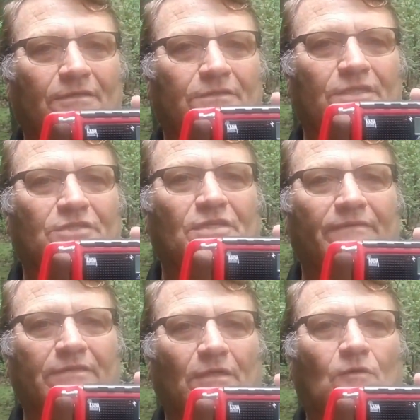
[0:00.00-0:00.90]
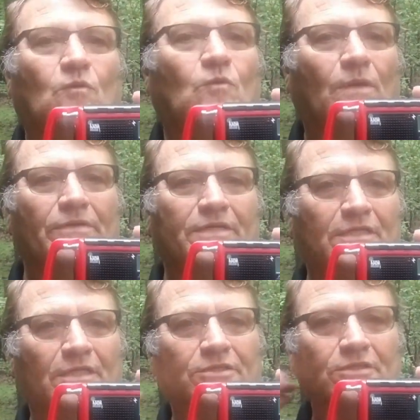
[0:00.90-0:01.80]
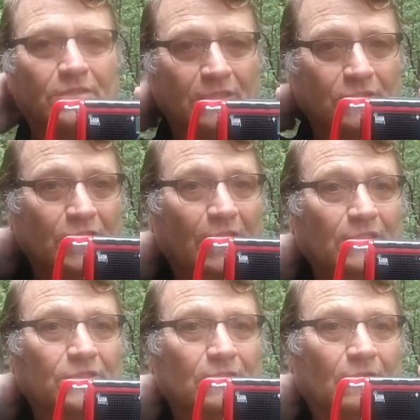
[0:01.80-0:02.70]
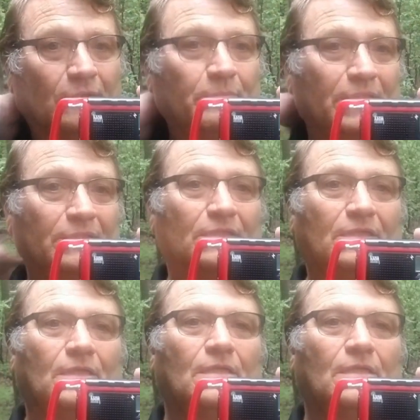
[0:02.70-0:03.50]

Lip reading: You just never know. Weather conditions can change in a heartbeat.